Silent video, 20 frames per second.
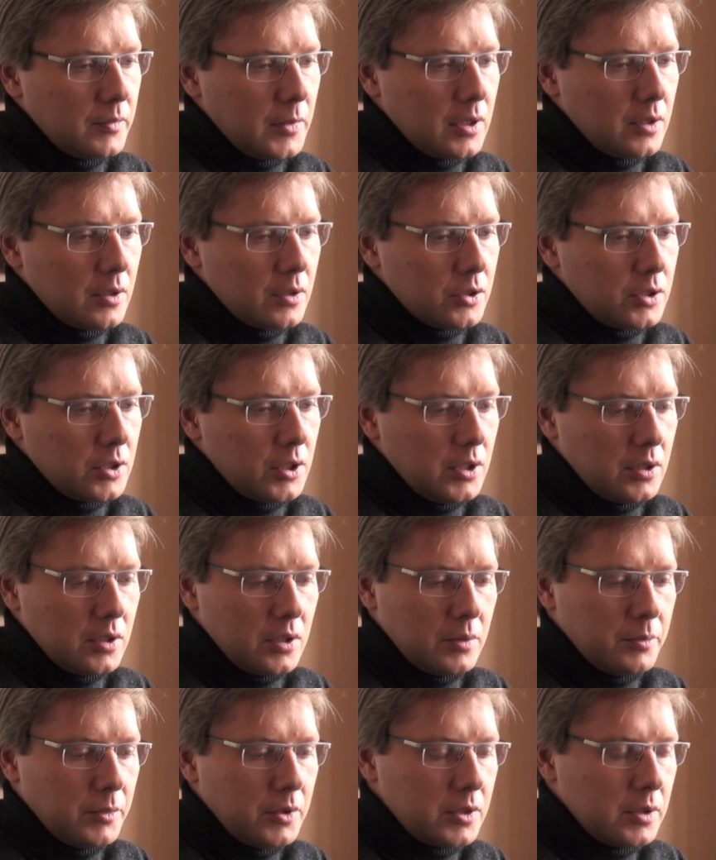Because in
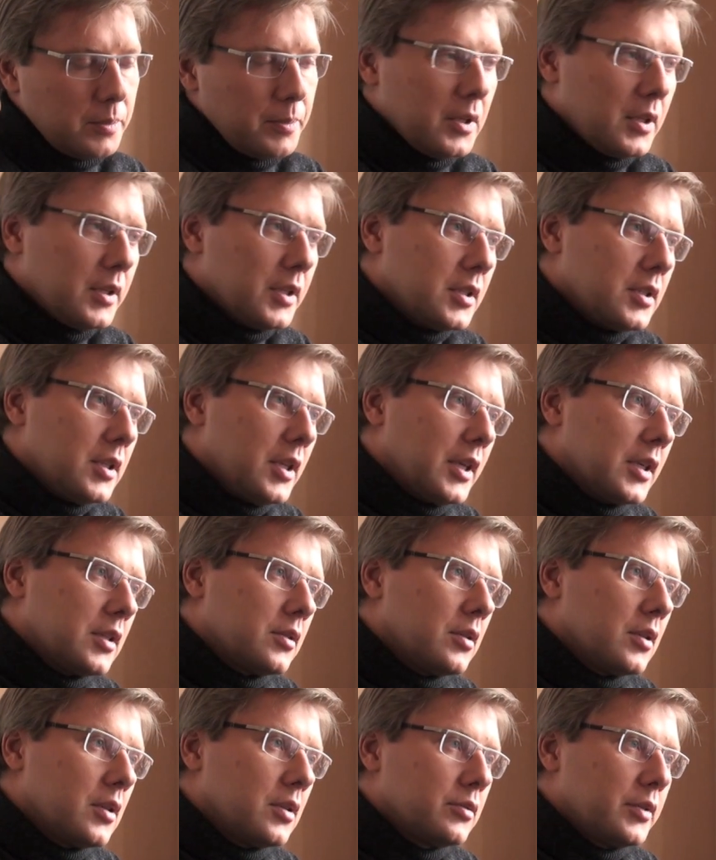uh, municipalities like
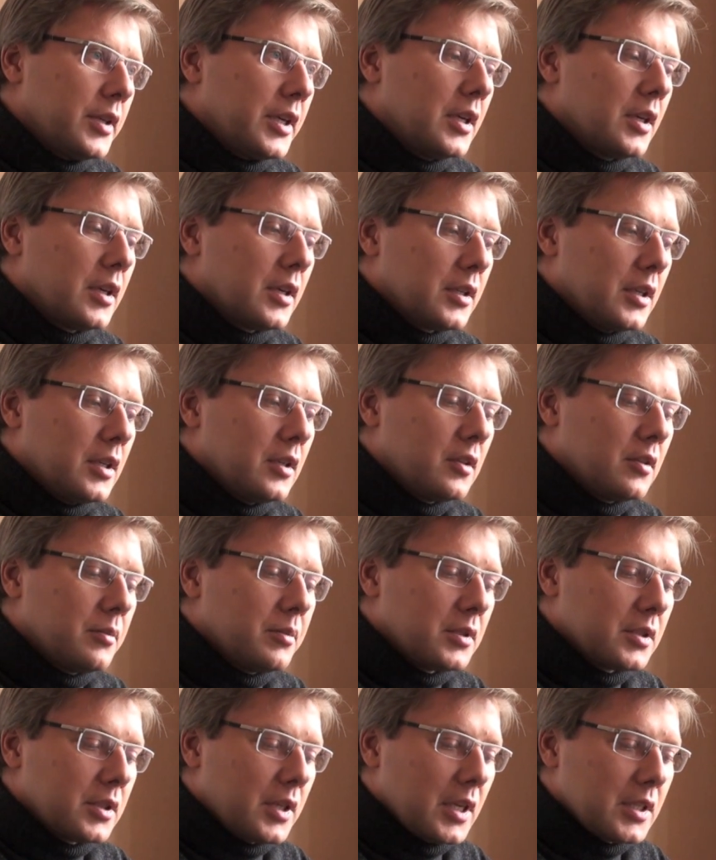uh, Riga and
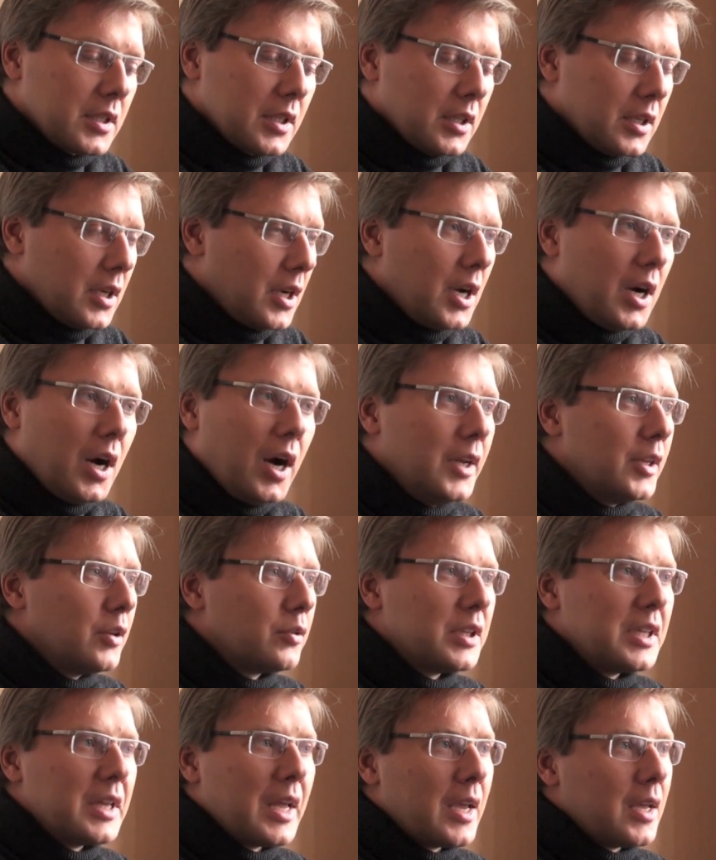Daugavpils, I
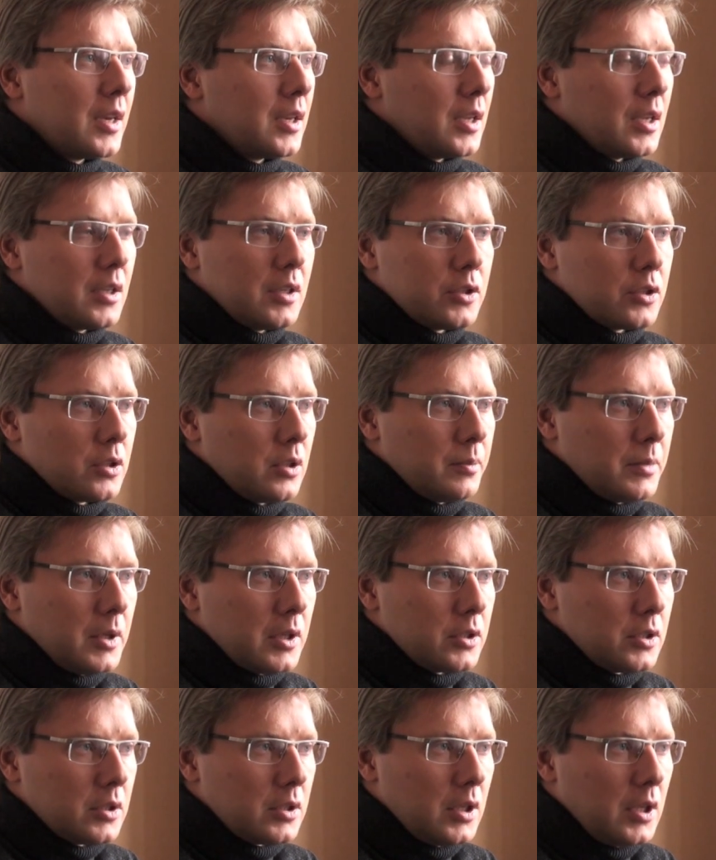don't need any additional
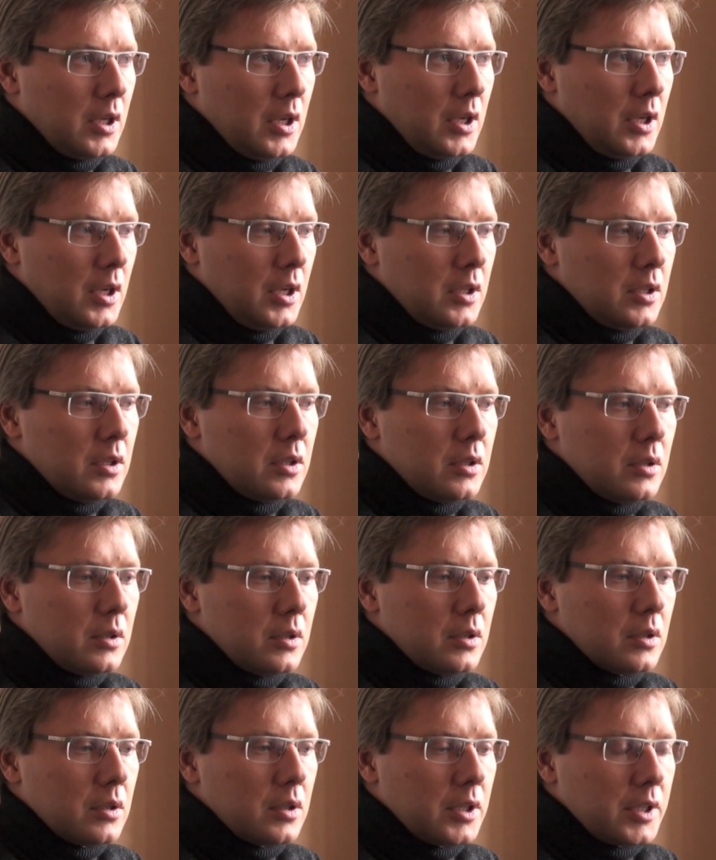budget to
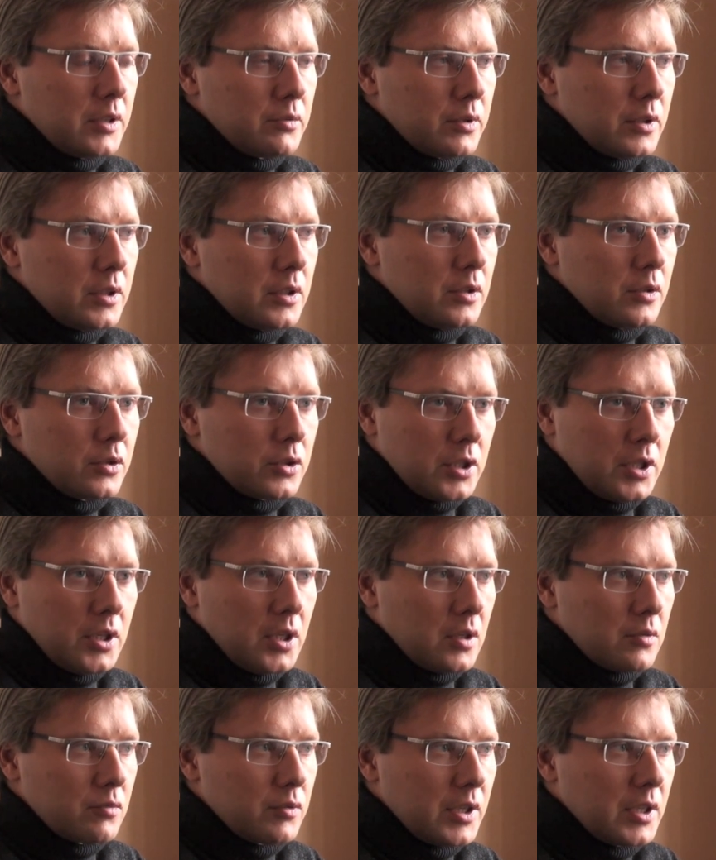uh, introduce
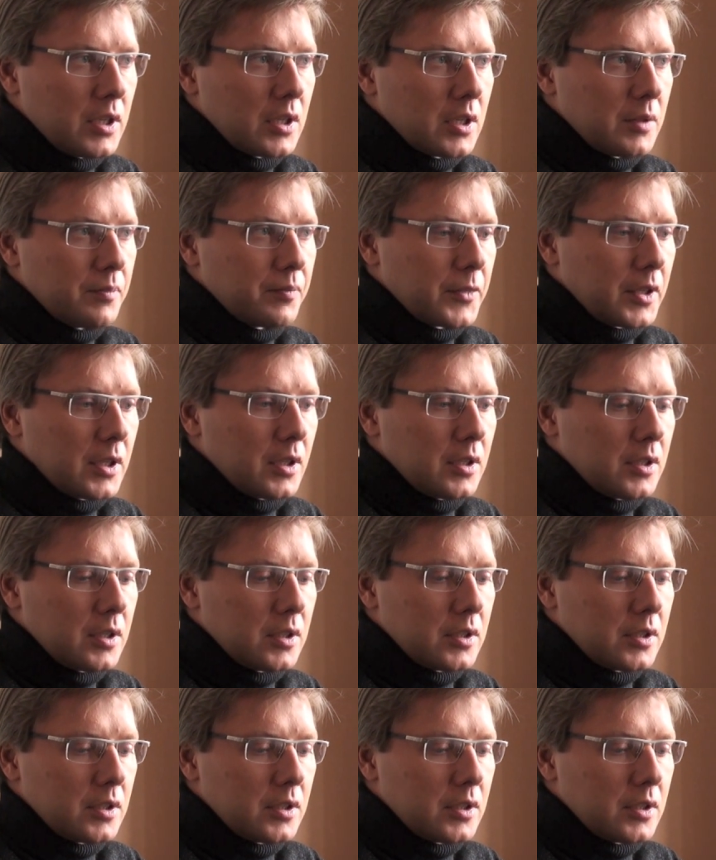here in Riga uh,